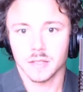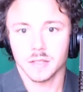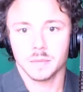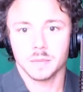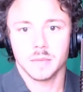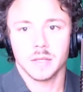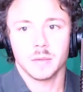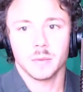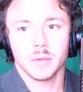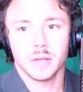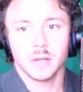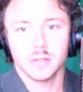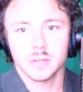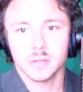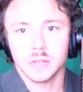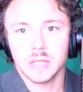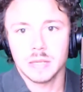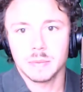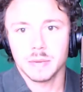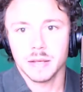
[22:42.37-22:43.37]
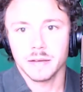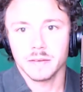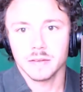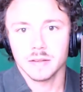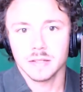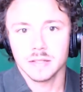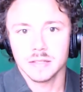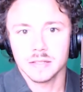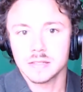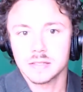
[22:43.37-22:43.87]
And we also keep having
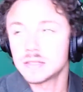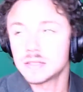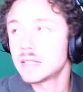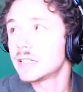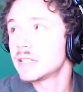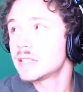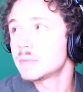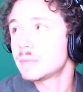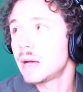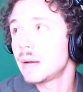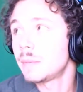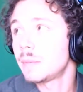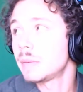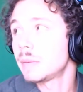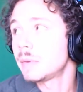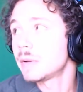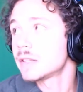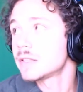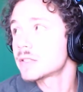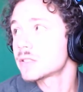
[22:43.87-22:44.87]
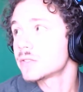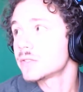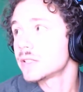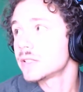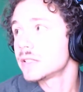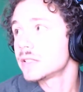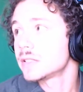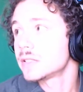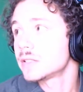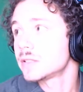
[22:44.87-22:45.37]
these things pop up on the
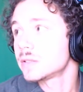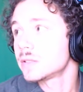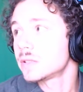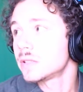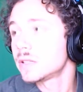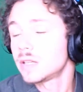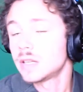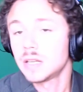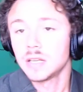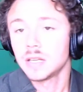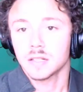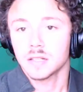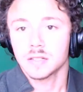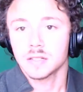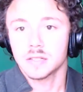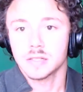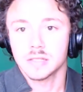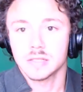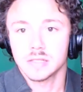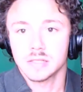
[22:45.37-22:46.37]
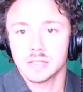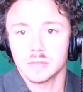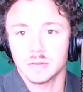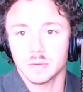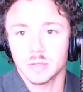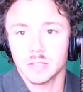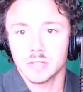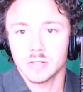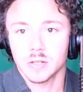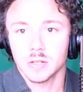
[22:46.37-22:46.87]
screen too, because what
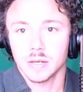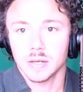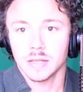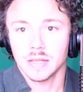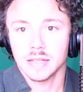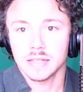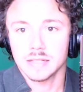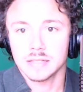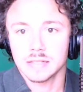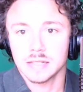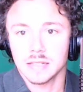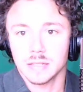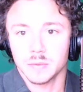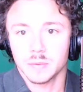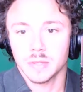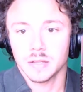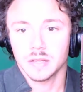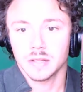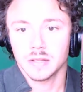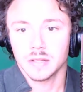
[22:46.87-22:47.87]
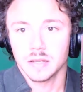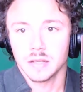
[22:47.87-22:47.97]
I was talking about last night with